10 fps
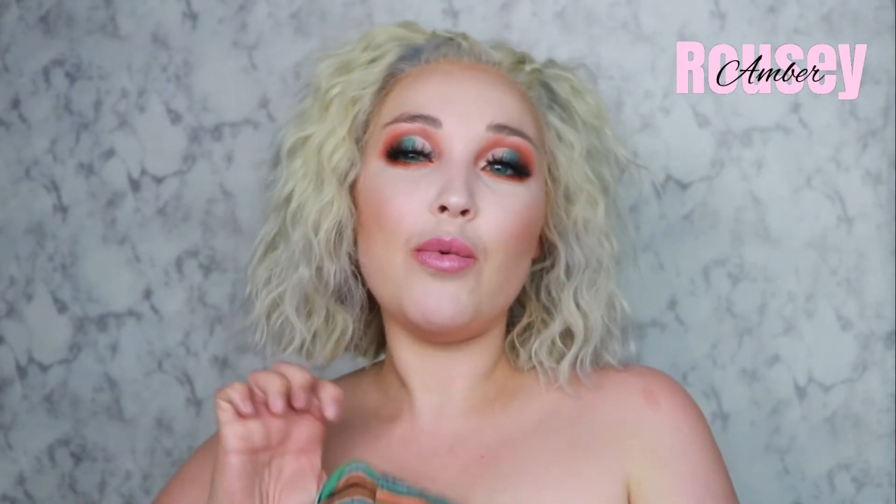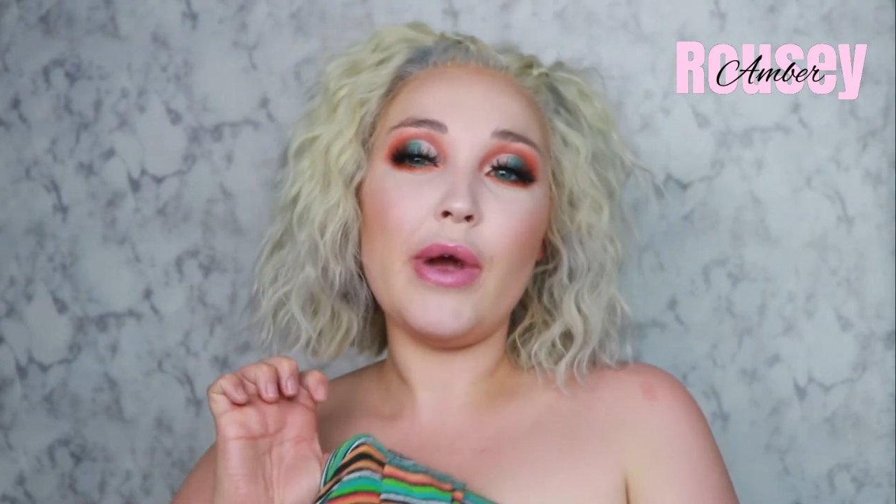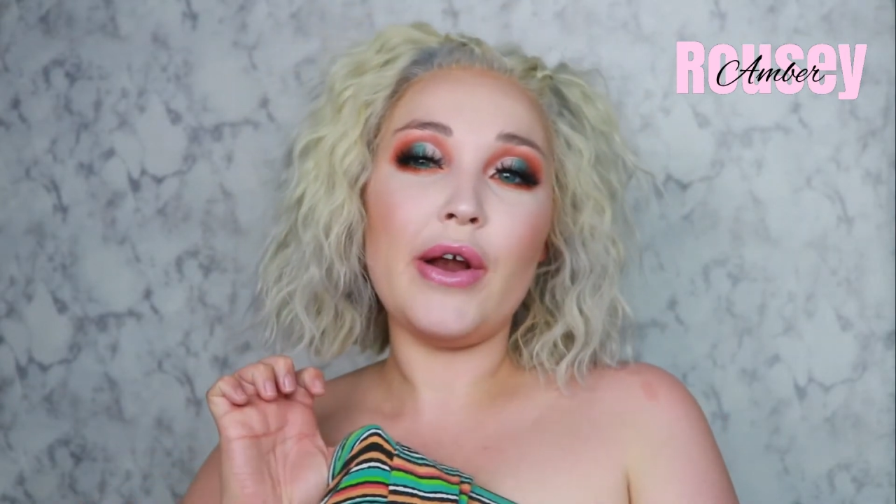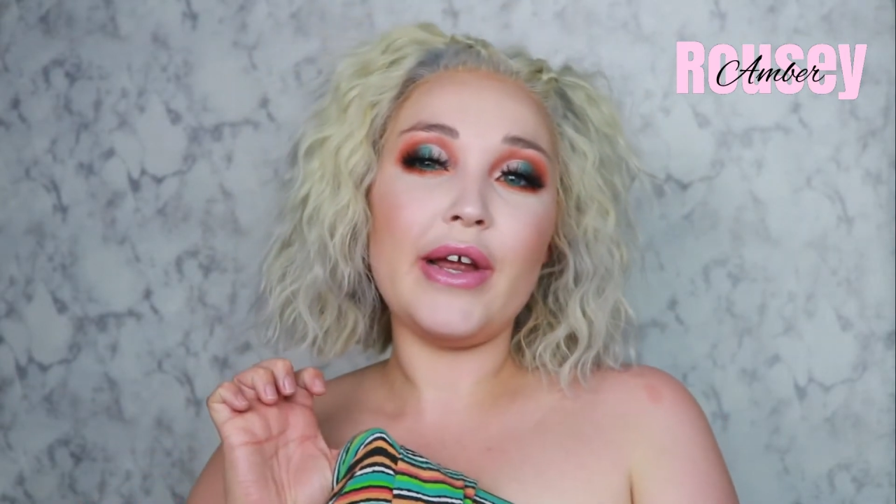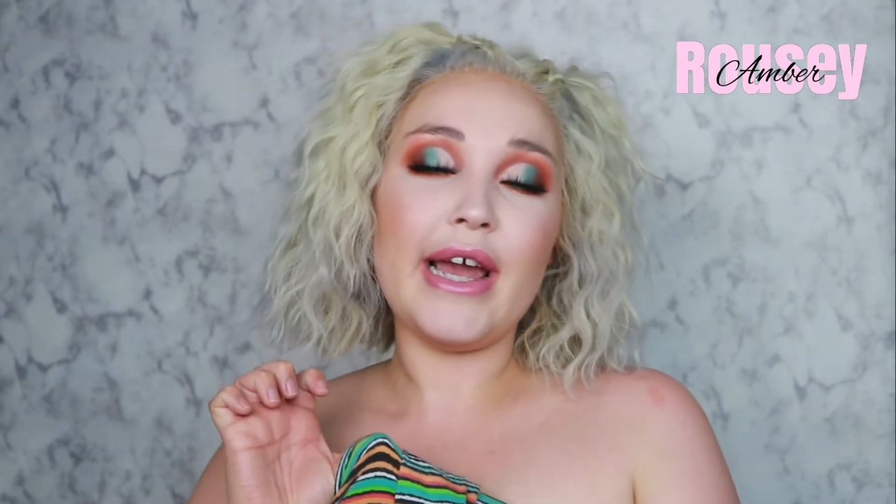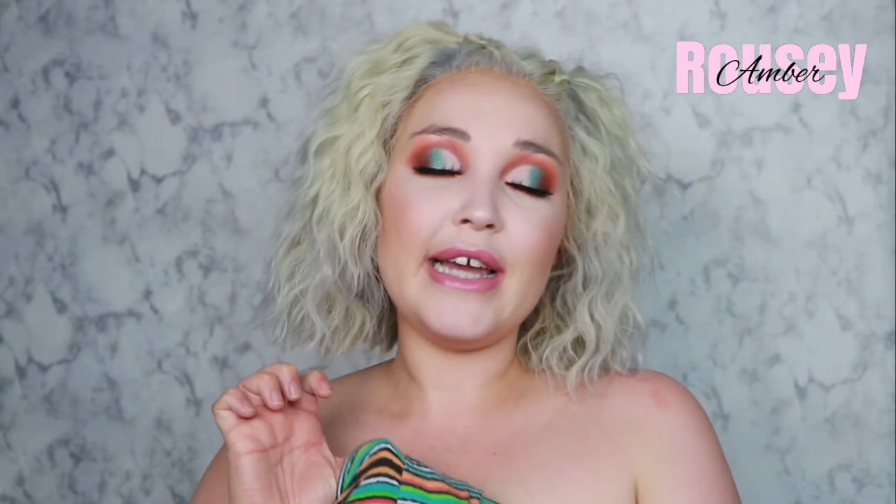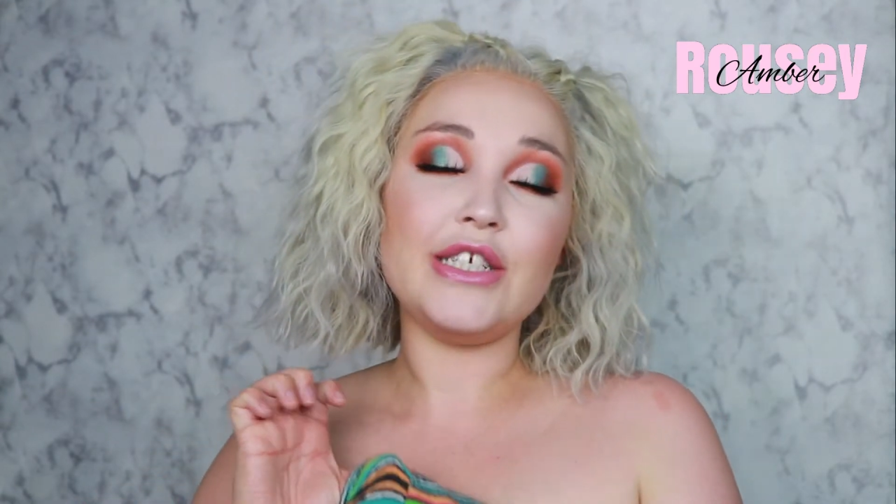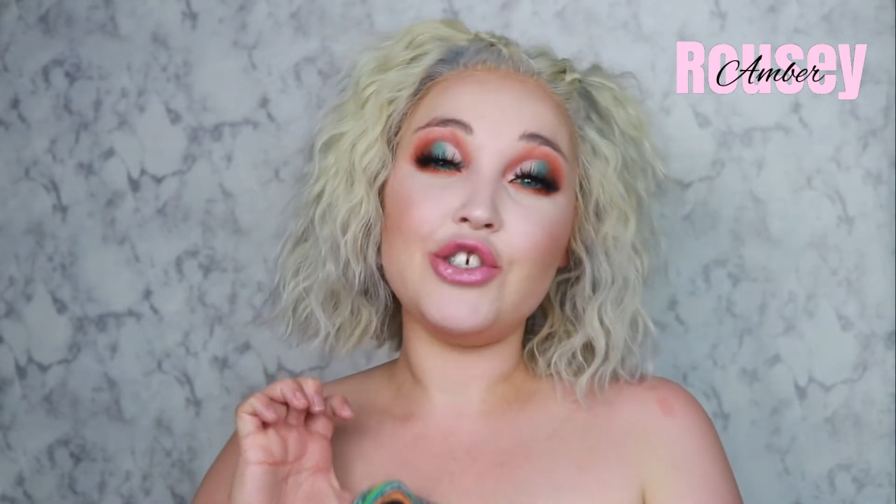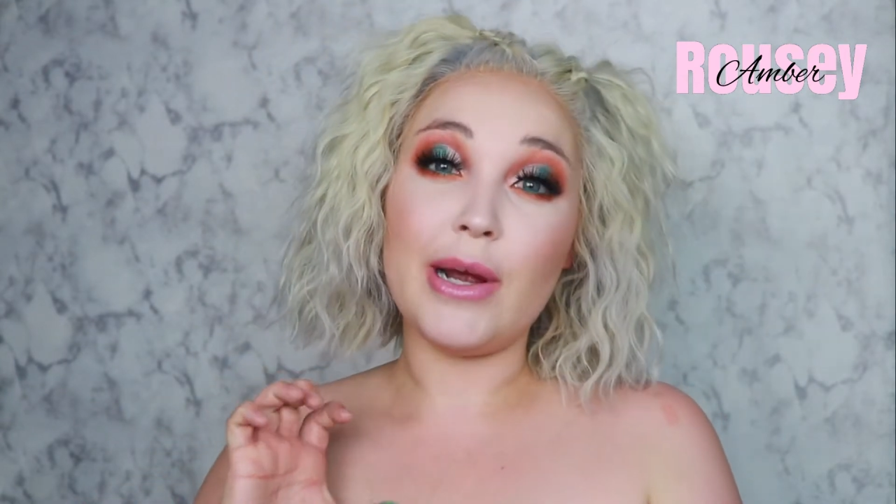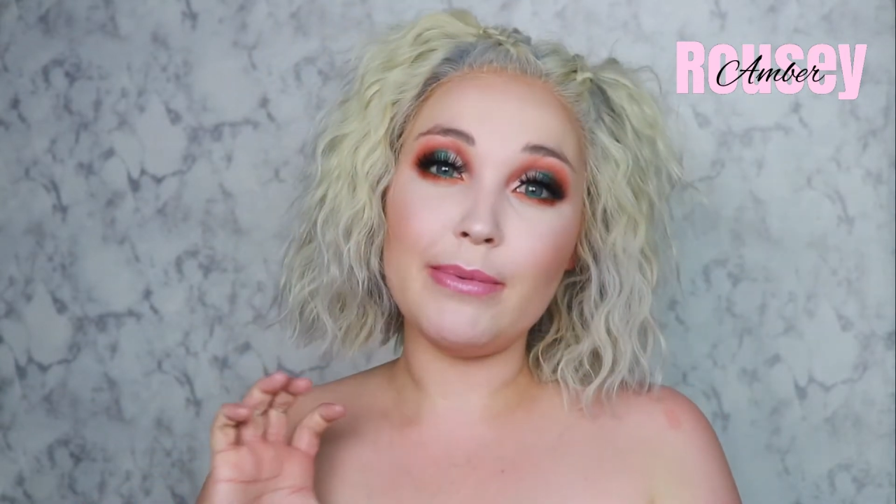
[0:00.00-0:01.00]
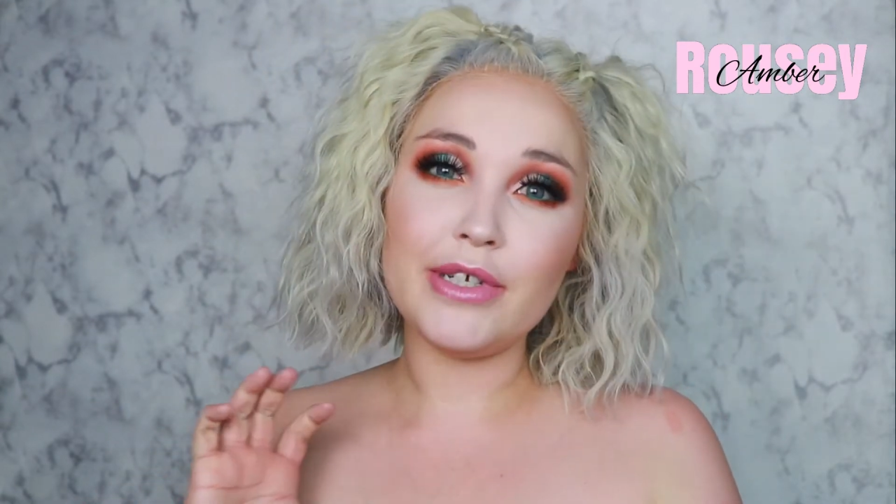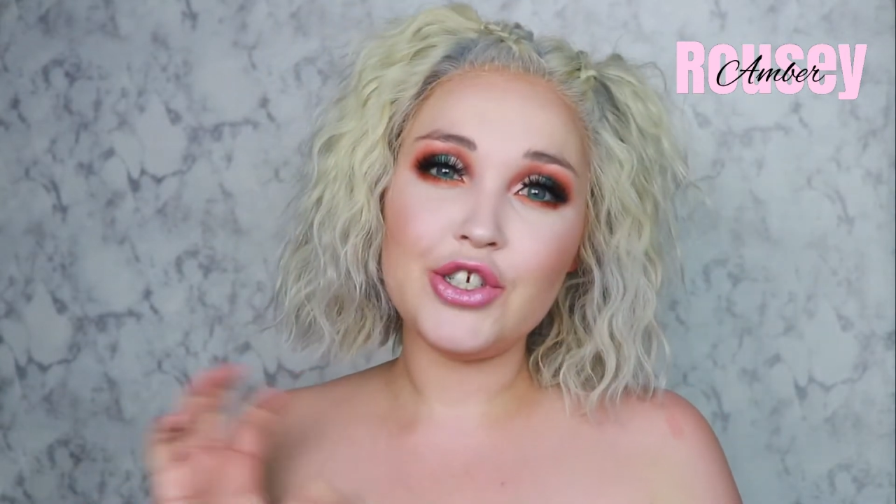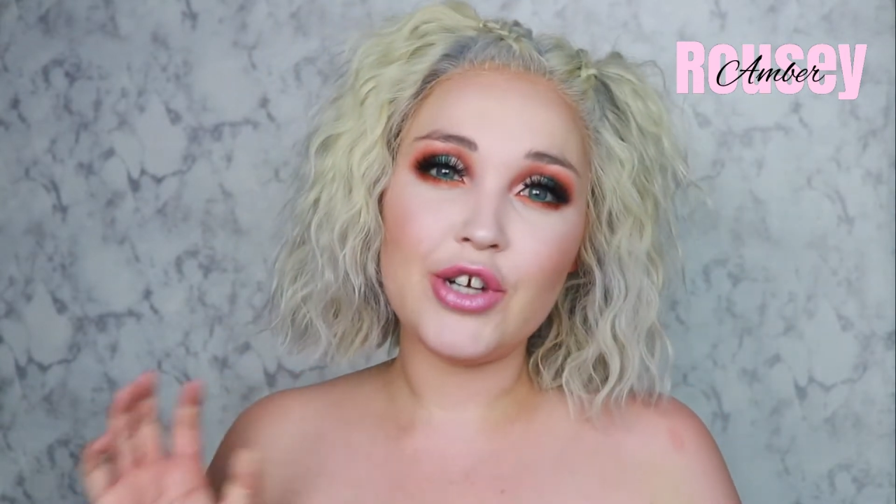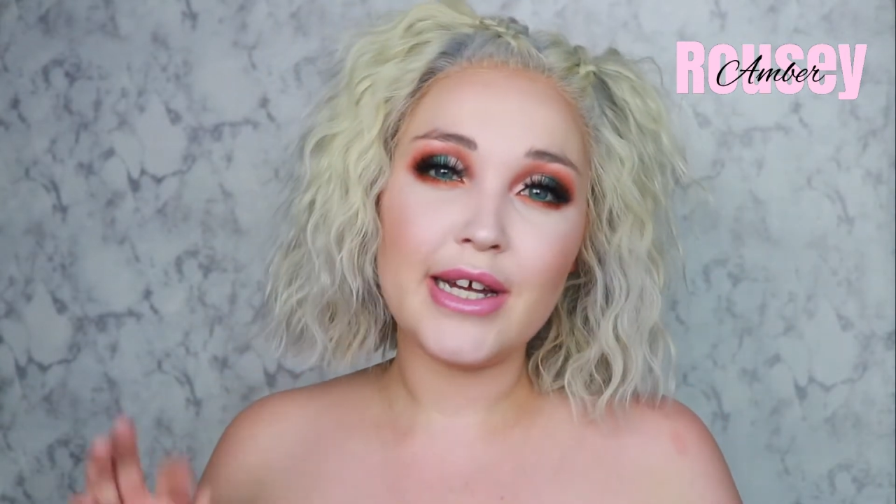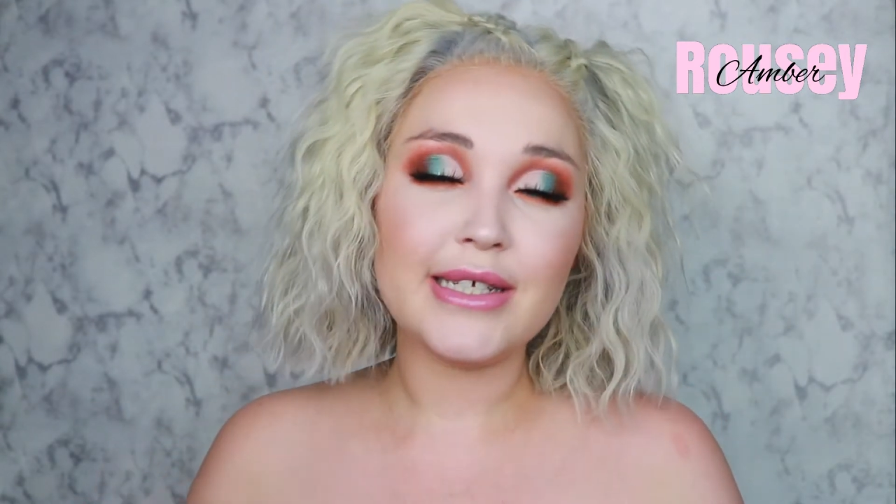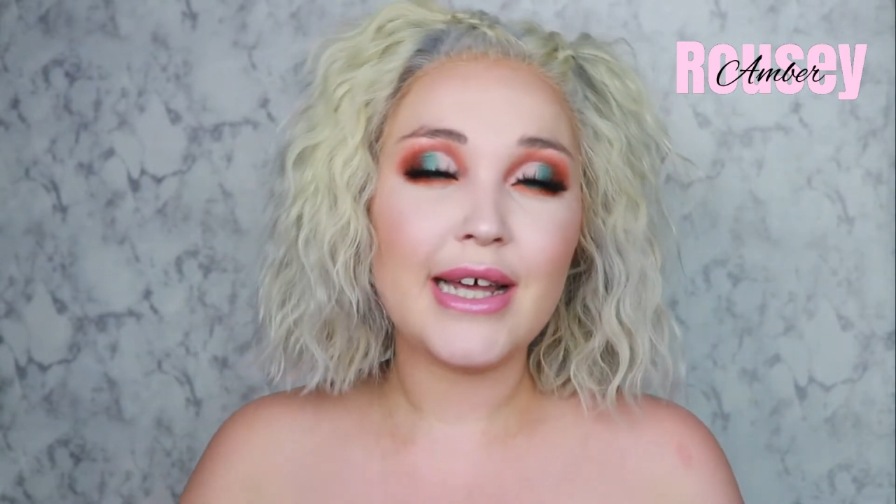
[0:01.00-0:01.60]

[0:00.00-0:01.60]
wearing a strapless dress.